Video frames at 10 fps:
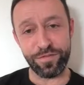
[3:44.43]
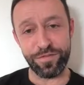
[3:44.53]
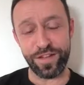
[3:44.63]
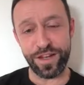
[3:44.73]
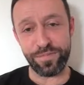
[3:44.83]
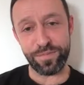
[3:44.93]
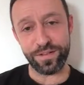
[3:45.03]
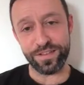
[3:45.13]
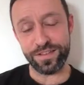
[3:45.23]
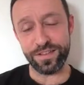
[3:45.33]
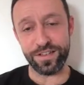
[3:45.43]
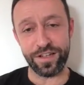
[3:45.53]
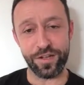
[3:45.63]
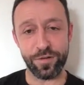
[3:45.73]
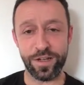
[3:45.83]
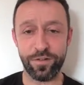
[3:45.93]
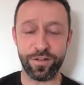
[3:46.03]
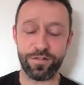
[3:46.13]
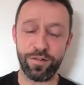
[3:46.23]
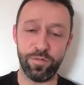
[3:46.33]
Philip and Louis, or
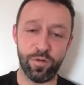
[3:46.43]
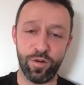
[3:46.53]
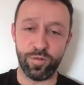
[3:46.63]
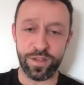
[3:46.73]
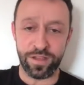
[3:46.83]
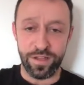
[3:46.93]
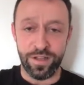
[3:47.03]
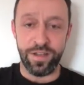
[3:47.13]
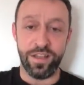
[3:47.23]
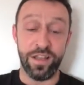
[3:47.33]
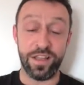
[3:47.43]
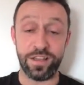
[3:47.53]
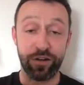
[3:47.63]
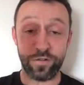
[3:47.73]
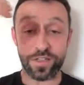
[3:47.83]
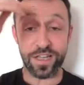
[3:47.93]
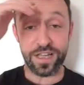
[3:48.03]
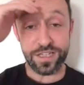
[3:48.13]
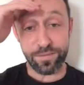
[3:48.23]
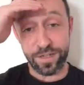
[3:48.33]
they're at war in the
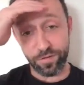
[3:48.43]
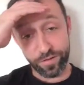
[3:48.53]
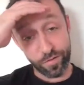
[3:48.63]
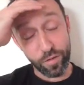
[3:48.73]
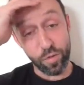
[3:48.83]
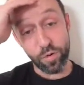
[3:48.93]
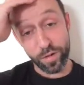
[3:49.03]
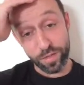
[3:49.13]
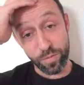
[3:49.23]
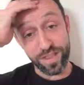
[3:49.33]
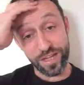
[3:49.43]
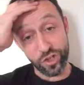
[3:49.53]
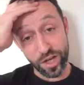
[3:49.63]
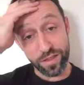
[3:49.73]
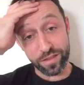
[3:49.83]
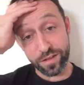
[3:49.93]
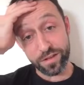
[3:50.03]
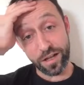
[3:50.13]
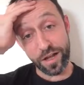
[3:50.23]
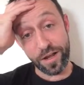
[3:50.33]
Crusades. I mean, or they're at war with each other.
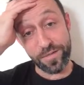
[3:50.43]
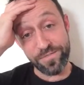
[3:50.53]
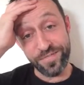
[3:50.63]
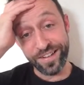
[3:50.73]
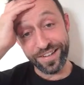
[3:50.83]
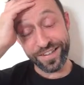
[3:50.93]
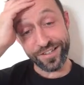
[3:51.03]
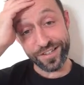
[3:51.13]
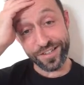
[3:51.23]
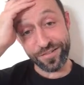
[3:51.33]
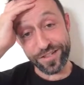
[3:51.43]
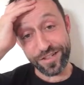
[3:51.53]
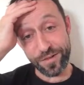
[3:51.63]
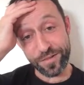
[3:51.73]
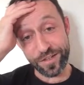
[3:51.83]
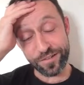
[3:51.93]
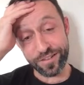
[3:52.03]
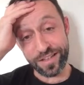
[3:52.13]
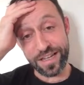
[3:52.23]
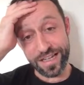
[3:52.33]
They just don't stop.
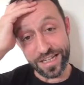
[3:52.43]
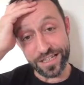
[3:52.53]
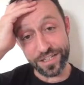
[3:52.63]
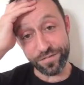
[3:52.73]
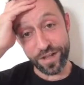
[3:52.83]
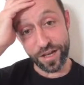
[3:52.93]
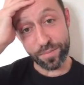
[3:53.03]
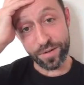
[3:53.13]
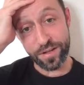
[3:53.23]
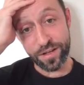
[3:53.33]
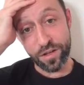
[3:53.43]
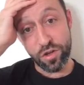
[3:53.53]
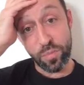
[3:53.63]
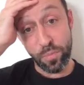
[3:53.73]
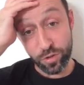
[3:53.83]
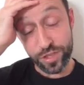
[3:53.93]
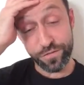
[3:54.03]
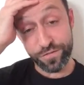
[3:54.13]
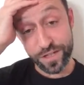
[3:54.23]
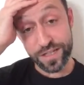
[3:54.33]
So they need to develop more
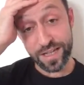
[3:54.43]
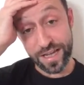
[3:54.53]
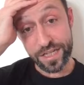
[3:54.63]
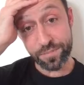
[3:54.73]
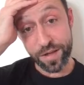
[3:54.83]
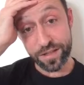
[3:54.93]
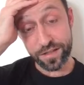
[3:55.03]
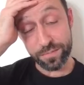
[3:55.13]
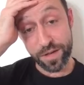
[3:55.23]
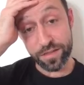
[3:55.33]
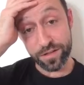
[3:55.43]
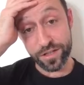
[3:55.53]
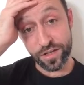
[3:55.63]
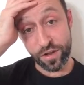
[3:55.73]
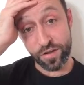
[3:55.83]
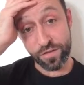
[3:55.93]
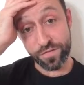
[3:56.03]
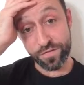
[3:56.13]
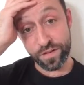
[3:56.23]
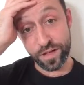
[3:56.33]
sophisticated methods
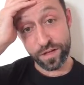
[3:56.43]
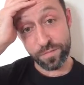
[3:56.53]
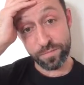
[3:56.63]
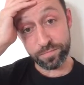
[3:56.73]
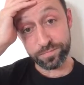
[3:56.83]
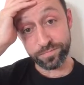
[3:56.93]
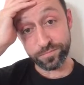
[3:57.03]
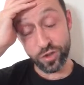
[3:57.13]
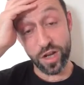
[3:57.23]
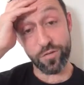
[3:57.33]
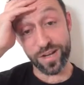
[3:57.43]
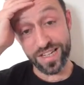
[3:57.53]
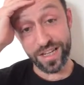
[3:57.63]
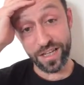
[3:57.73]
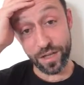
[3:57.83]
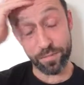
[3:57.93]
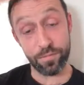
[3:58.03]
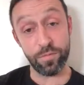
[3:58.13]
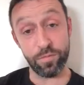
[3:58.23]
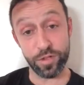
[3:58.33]
of generating income,
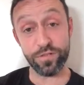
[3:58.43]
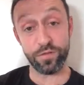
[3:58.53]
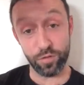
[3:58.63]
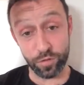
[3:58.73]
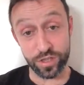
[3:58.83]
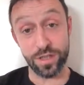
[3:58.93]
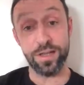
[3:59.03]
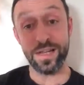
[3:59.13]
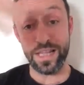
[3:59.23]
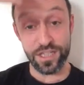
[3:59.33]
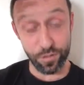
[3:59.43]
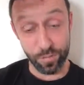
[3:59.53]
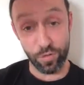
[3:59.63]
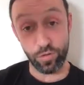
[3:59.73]
which of course leads to a